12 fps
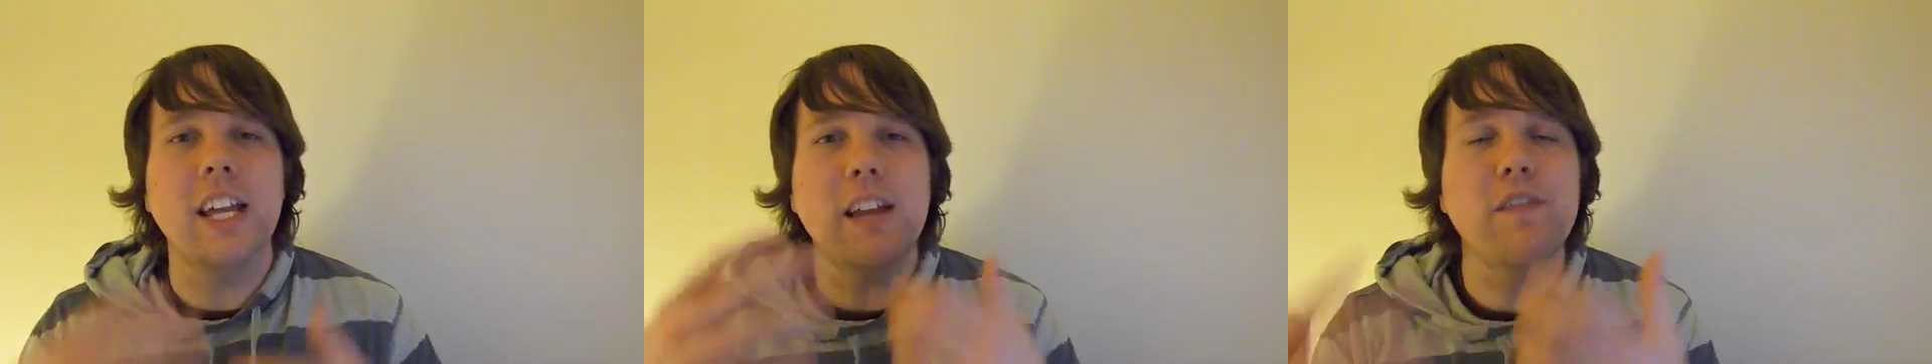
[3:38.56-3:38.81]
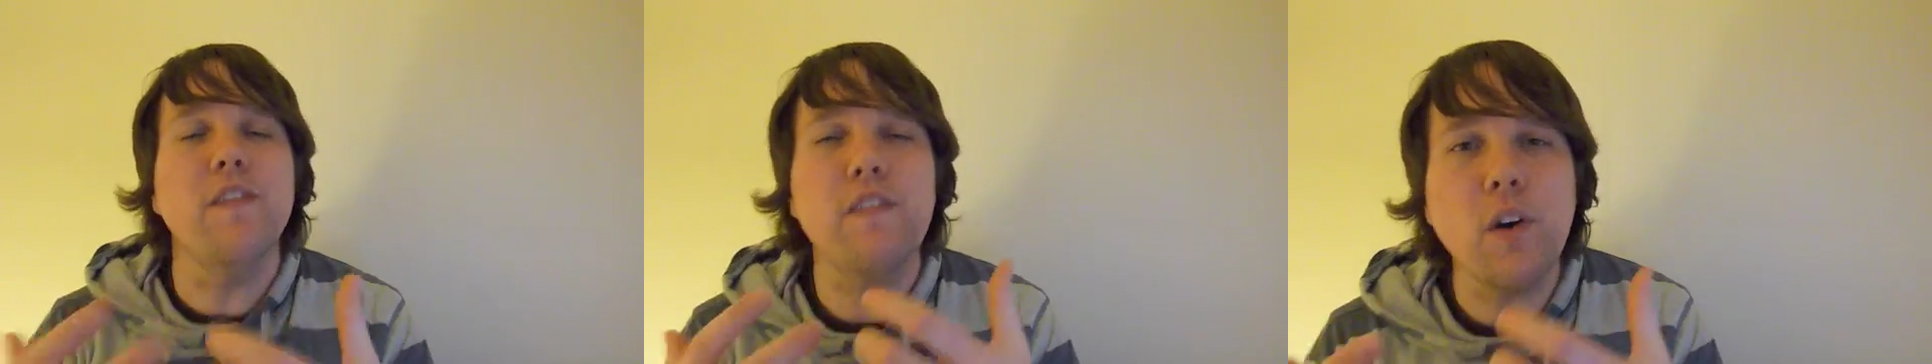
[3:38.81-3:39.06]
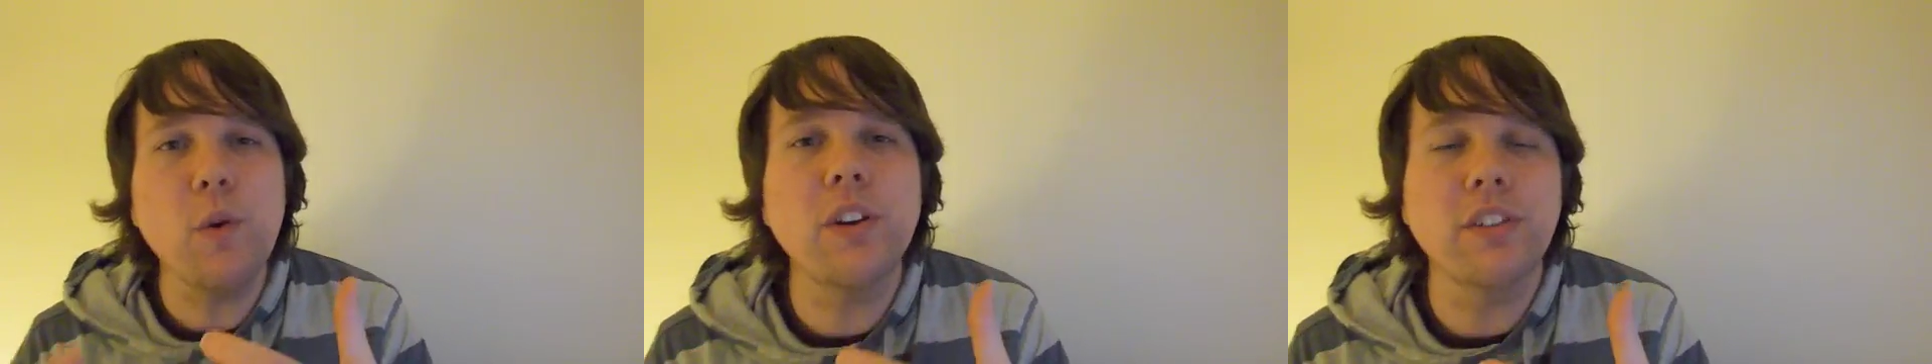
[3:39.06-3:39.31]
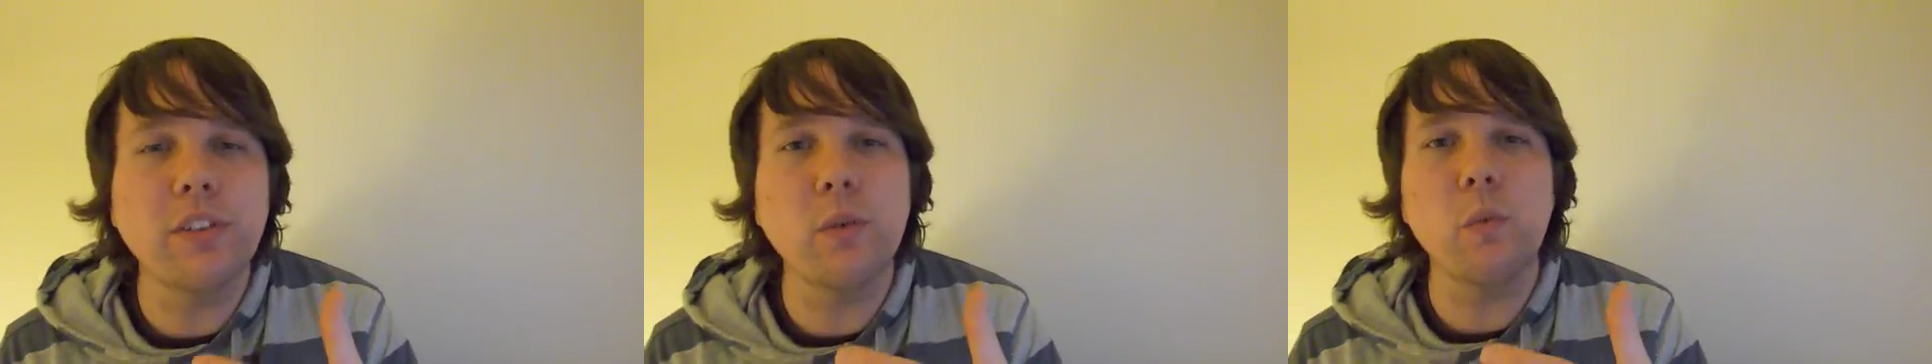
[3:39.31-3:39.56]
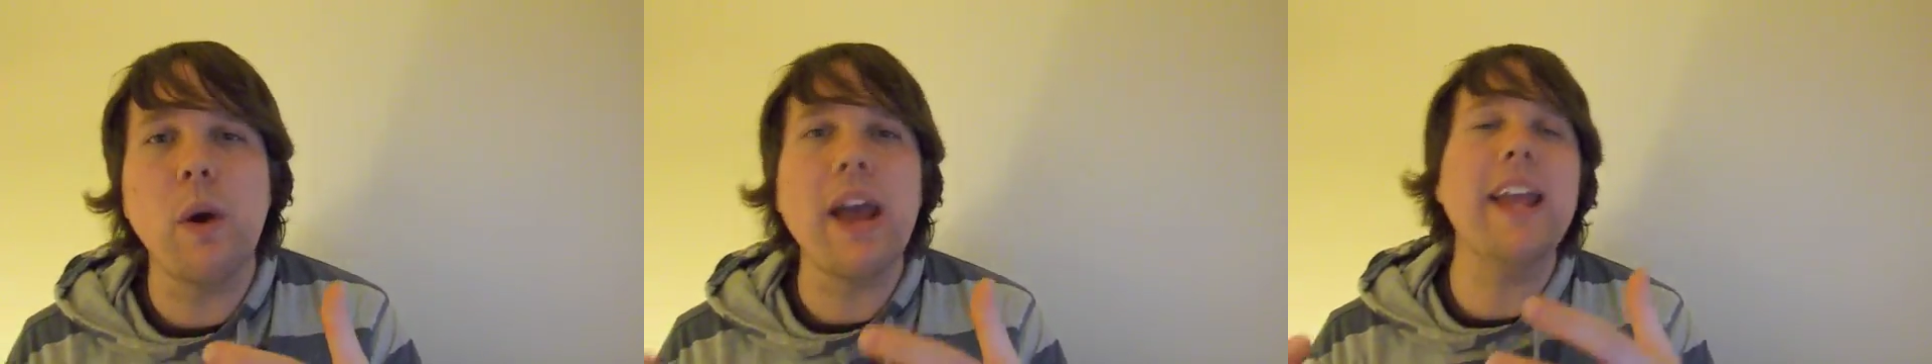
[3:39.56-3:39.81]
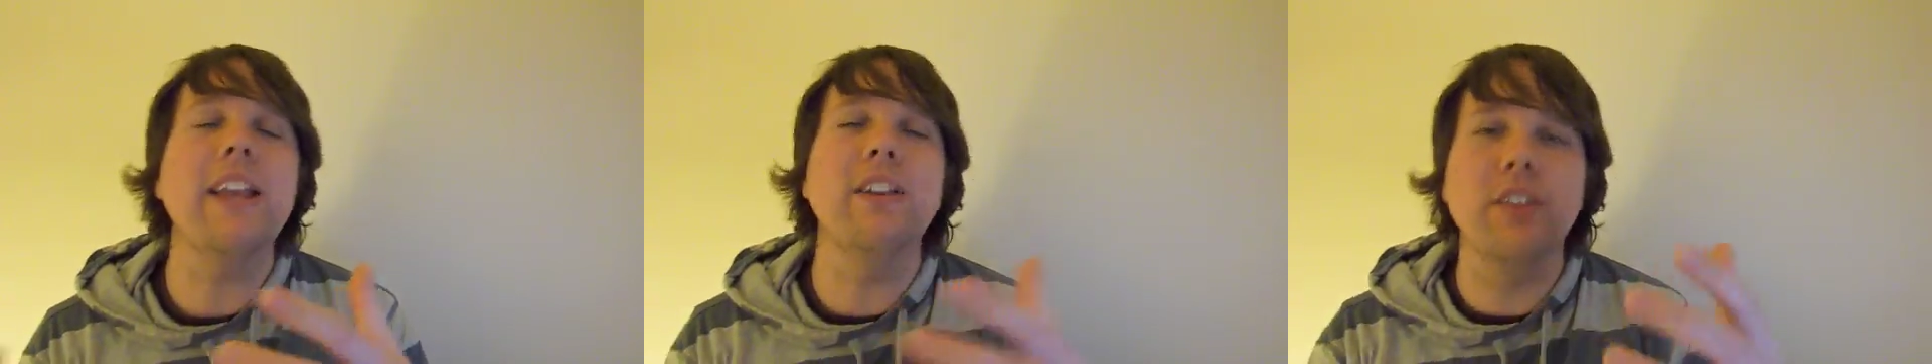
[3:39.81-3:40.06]
in focused
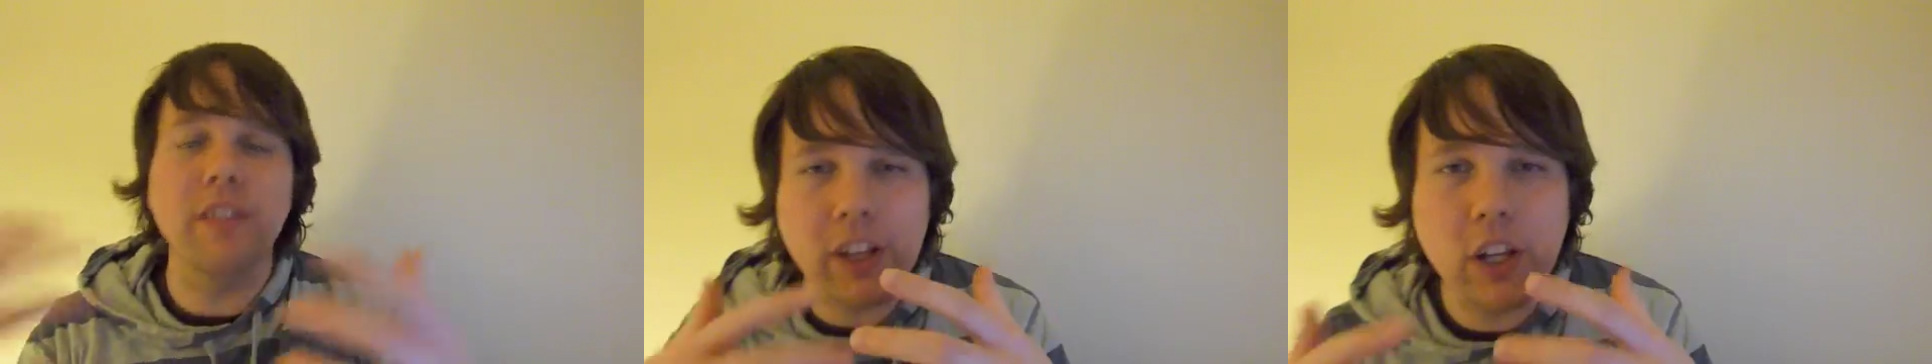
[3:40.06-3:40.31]
awareness of the